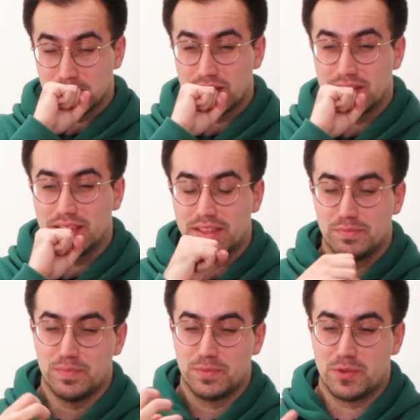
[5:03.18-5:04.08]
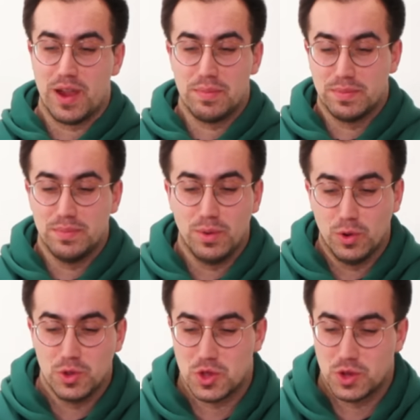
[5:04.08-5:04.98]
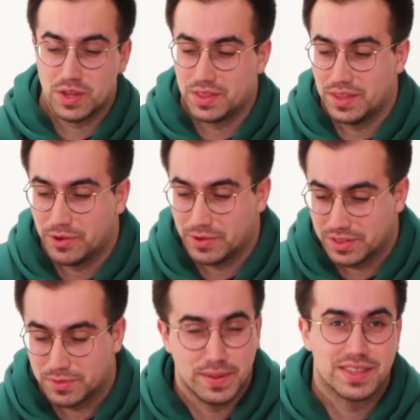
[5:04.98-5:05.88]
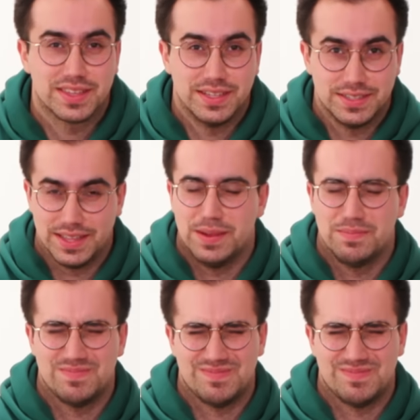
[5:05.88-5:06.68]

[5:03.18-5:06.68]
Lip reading: it's like they crammed more sugar than there is space into that.